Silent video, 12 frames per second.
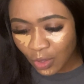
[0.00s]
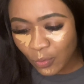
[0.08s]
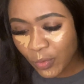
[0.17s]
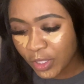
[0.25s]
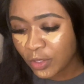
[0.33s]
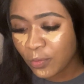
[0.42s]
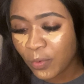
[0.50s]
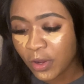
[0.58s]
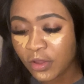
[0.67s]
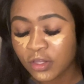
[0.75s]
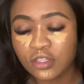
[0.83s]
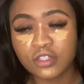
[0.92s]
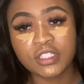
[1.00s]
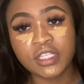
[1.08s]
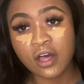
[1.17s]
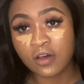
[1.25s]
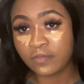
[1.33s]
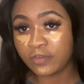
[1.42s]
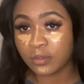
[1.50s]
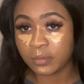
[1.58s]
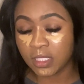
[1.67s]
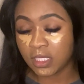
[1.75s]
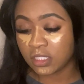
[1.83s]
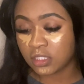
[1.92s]
when you work on yourself, you'll
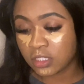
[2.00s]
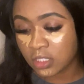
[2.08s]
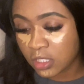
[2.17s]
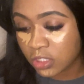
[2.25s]
begin to